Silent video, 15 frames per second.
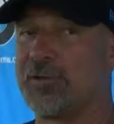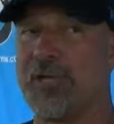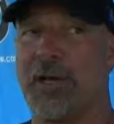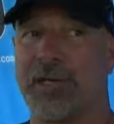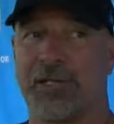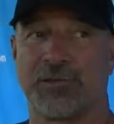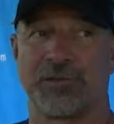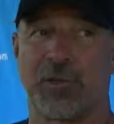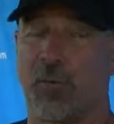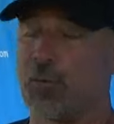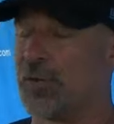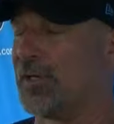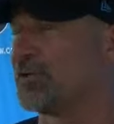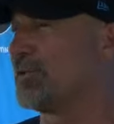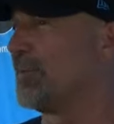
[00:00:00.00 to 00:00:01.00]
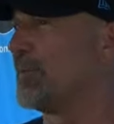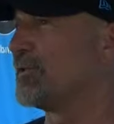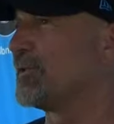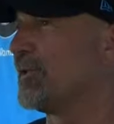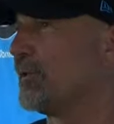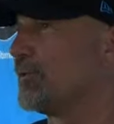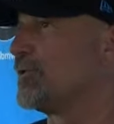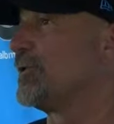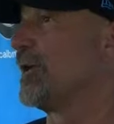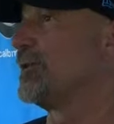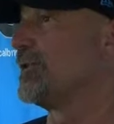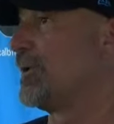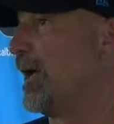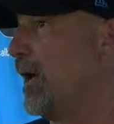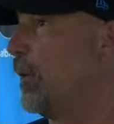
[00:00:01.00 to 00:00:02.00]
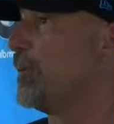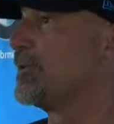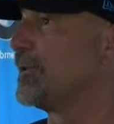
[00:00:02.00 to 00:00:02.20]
So now he can start working on some of the skill sets to help